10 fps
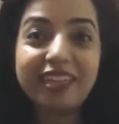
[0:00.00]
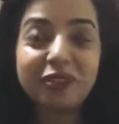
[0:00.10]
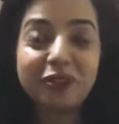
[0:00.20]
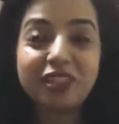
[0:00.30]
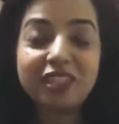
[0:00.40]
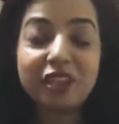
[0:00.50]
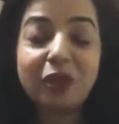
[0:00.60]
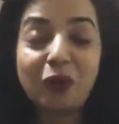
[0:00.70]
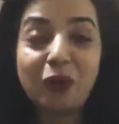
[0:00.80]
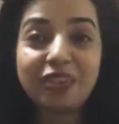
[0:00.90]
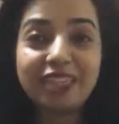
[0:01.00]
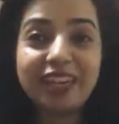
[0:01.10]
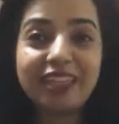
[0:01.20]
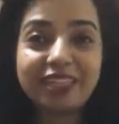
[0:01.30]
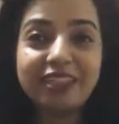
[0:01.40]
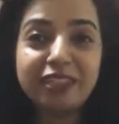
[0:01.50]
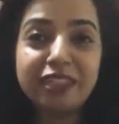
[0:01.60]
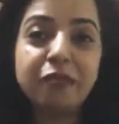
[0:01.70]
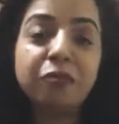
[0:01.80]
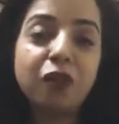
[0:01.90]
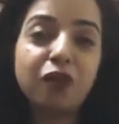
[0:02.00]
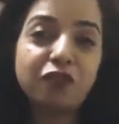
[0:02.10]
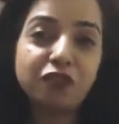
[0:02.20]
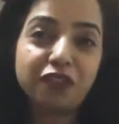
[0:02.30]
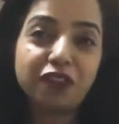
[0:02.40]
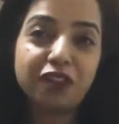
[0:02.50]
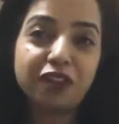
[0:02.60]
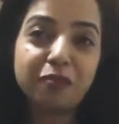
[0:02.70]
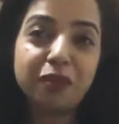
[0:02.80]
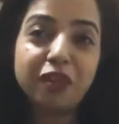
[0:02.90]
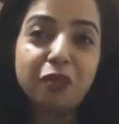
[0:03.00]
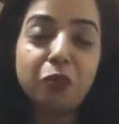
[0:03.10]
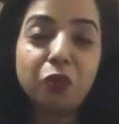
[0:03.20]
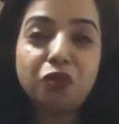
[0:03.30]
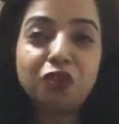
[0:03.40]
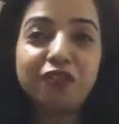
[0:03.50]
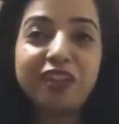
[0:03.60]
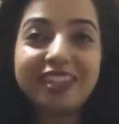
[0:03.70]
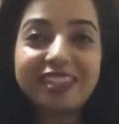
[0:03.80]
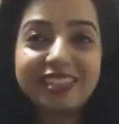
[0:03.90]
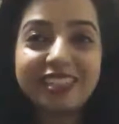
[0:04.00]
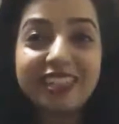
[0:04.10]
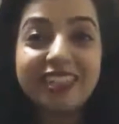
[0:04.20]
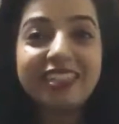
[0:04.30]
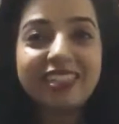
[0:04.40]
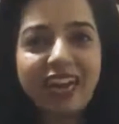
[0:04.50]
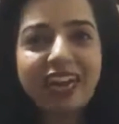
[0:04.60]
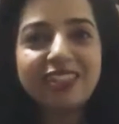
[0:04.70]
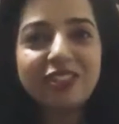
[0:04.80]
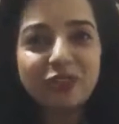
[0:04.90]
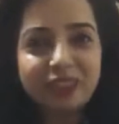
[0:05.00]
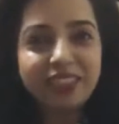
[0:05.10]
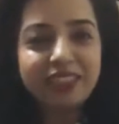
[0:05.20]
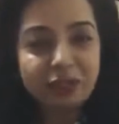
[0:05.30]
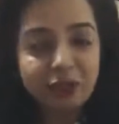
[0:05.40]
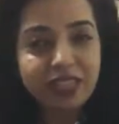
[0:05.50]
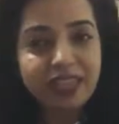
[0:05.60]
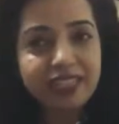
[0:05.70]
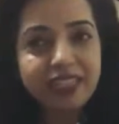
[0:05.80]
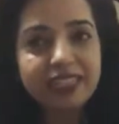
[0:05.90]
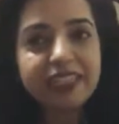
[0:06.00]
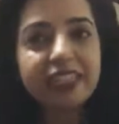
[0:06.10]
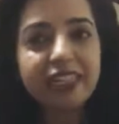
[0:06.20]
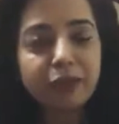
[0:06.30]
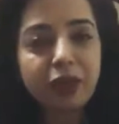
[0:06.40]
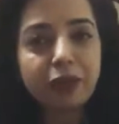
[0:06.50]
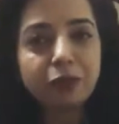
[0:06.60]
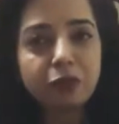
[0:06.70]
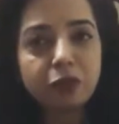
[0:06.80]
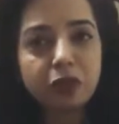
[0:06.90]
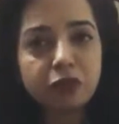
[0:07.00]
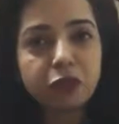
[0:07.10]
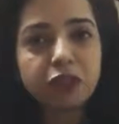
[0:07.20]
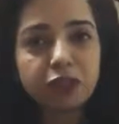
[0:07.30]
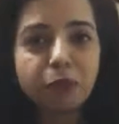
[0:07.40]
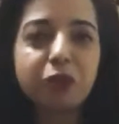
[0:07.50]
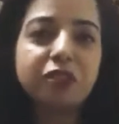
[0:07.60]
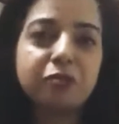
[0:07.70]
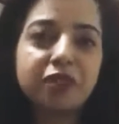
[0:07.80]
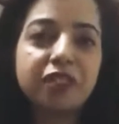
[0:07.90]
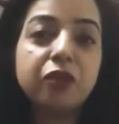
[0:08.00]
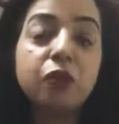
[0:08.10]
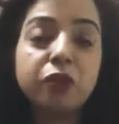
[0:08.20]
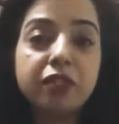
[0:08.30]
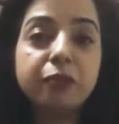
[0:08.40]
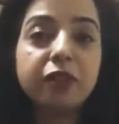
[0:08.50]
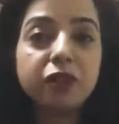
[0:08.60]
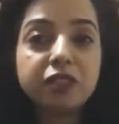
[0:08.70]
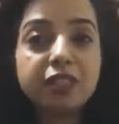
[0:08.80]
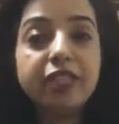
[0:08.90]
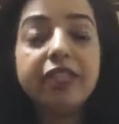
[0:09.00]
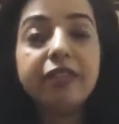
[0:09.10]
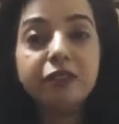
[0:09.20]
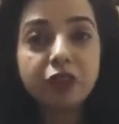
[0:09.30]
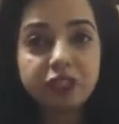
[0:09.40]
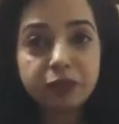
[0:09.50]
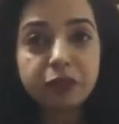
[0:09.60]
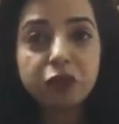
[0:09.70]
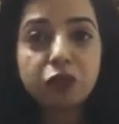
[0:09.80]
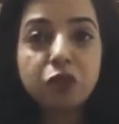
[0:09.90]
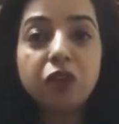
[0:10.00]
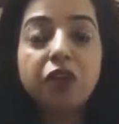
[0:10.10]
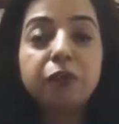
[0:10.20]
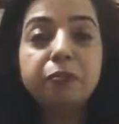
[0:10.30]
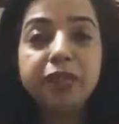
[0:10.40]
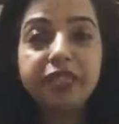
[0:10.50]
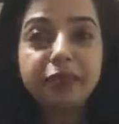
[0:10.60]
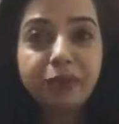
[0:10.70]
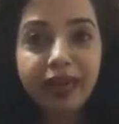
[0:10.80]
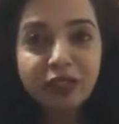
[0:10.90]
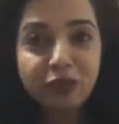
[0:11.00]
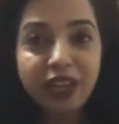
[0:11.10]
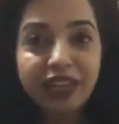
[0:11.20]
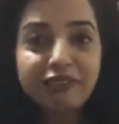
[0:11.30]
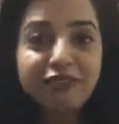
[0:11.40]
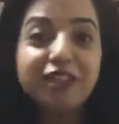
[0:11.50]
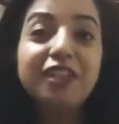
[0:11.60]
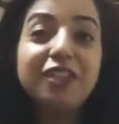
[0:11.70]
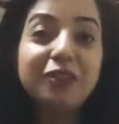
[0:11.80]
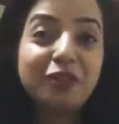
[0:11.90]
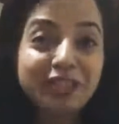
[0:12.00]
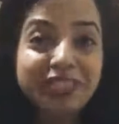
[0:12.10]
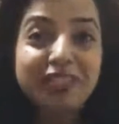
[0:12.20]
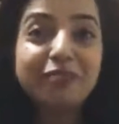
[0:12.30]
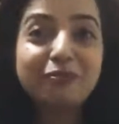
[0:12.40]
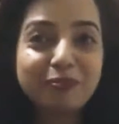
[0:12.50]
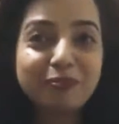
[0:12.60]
it is a long-standing dream of most of us, that today, that case came up. It was a possibility only because he was able to bring it back to life. He